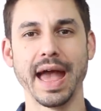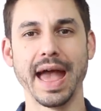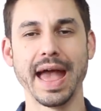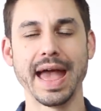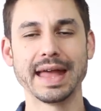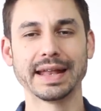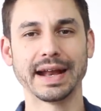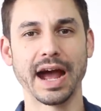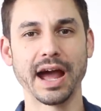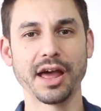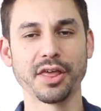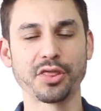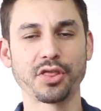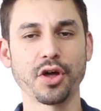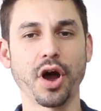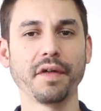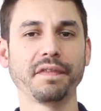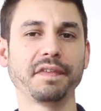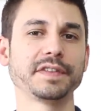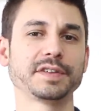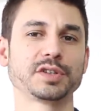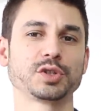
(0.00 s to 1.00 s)
And I
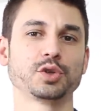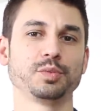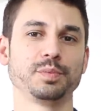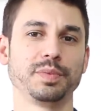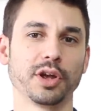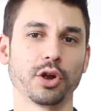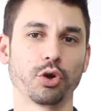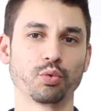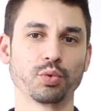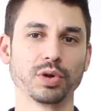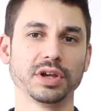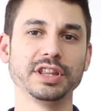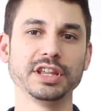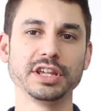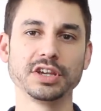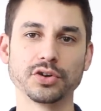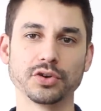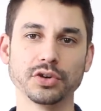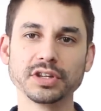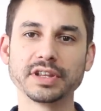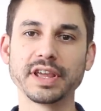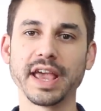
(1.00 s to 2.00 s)
thought that this would be a really
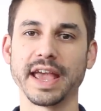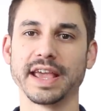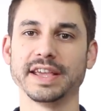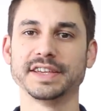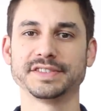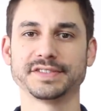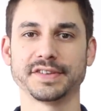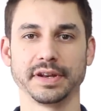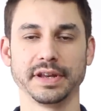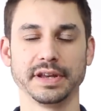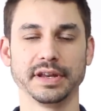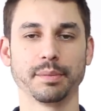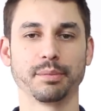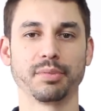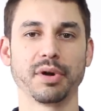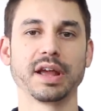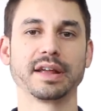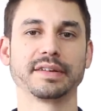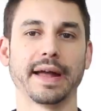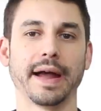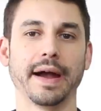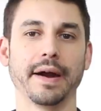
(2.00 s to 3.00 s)
good case study to
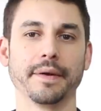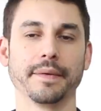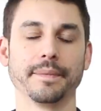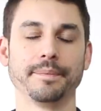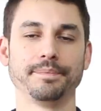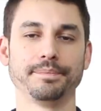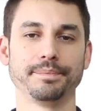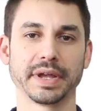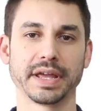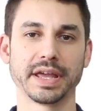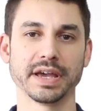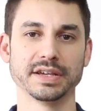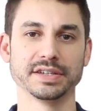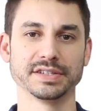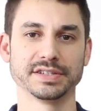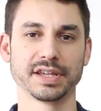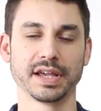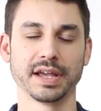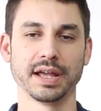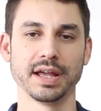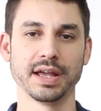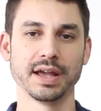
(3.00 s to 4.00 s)
break down
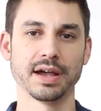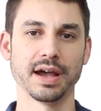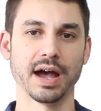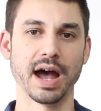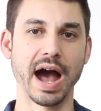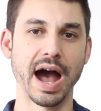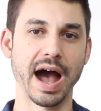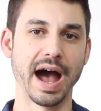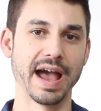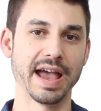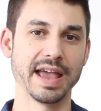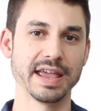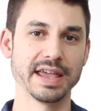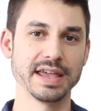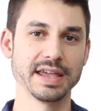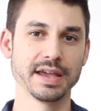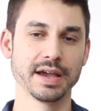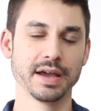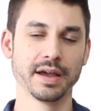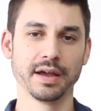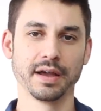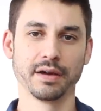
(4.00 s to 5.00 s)
because
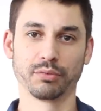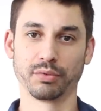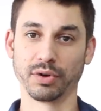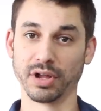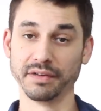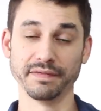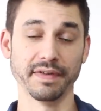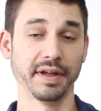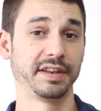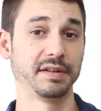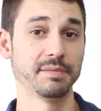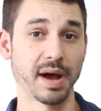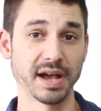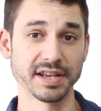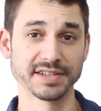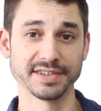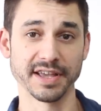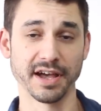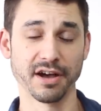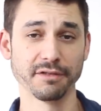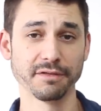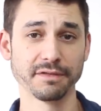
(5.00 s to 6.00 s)
I reinvented
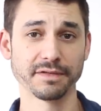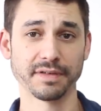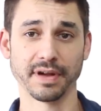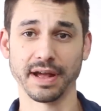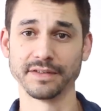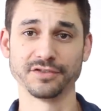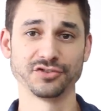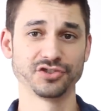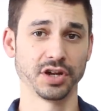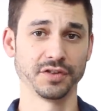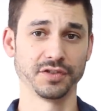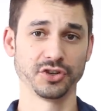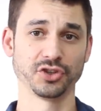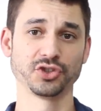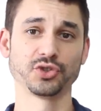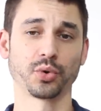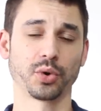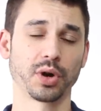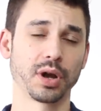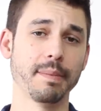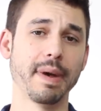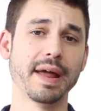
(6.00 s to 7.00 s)
myself. I've shared the
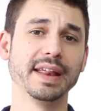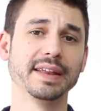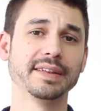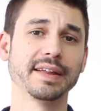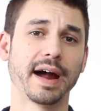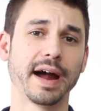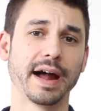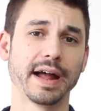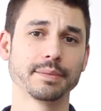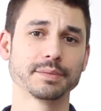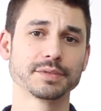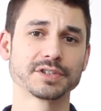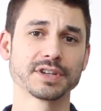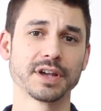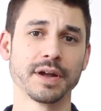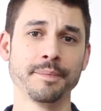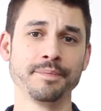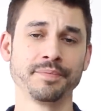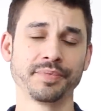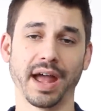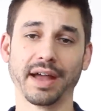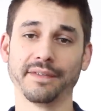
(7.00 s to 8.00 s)
story many times.
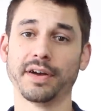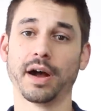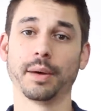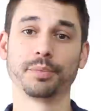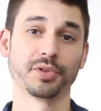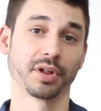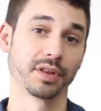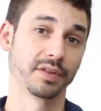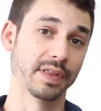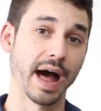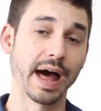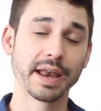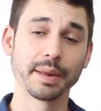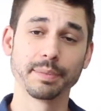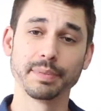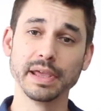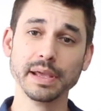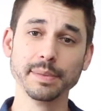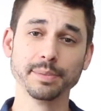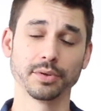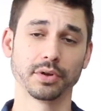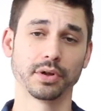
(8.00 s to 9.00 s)
I've helped a lot of
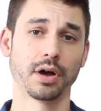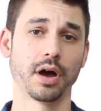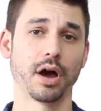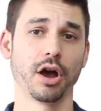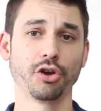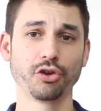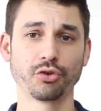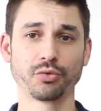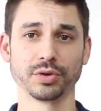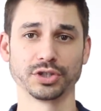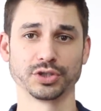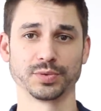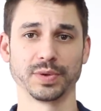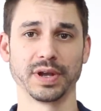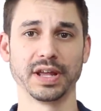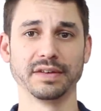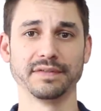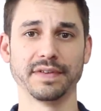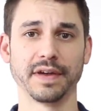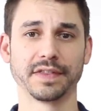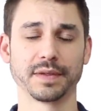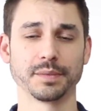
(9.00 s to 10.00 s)
people, hundreds,
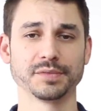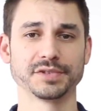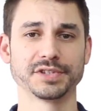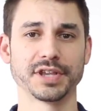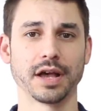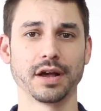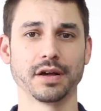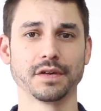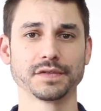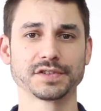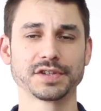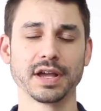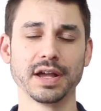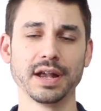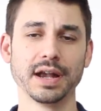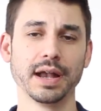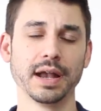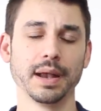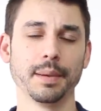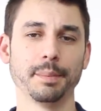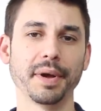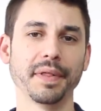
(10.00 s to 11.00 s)
reinvent themselves.
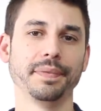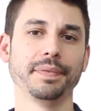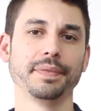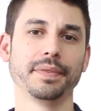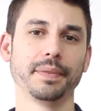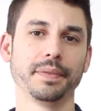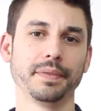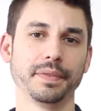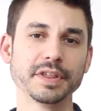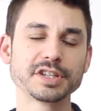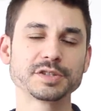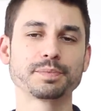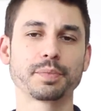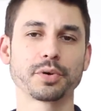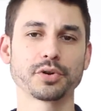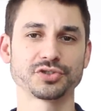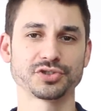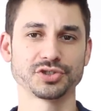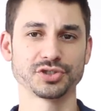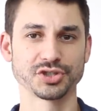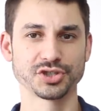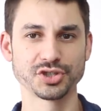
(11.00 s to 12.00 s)
But this
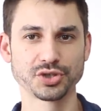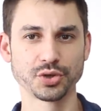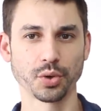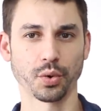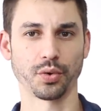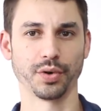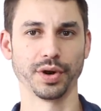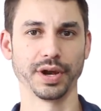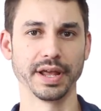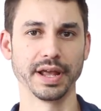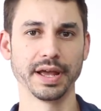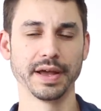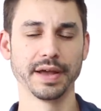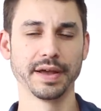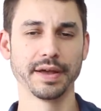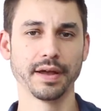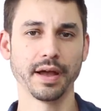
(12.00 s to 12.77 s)
person's story